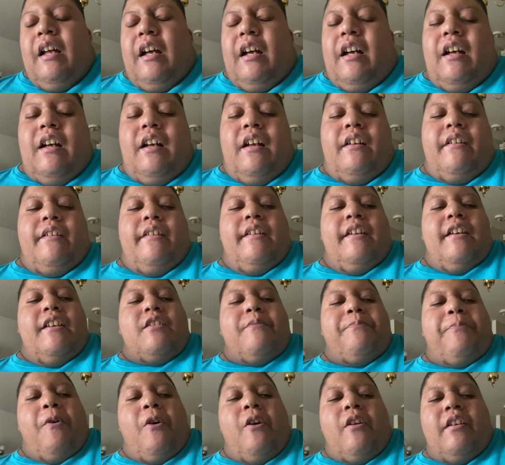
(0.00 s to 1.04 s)

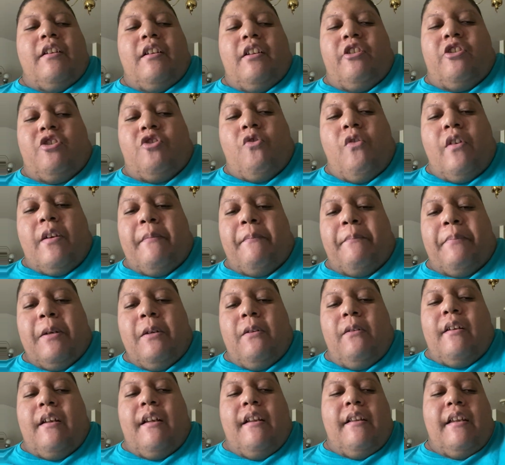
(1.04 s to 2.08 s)
It's part of the Jordan
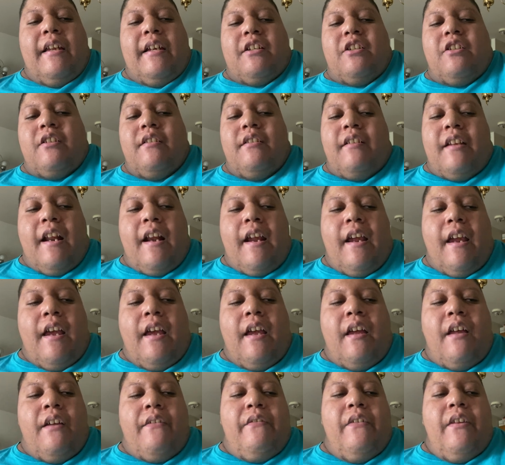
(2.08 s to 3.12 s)
Peele collection that I
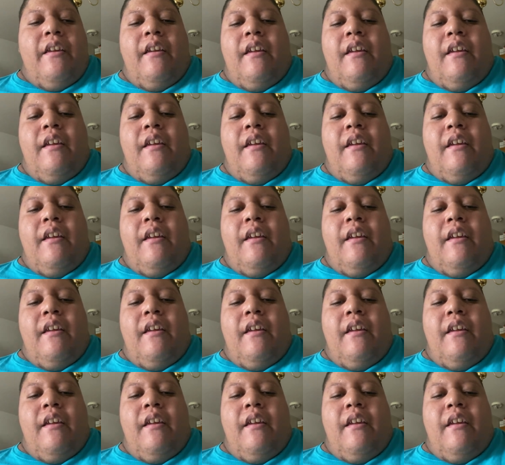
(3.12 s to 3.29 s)
have.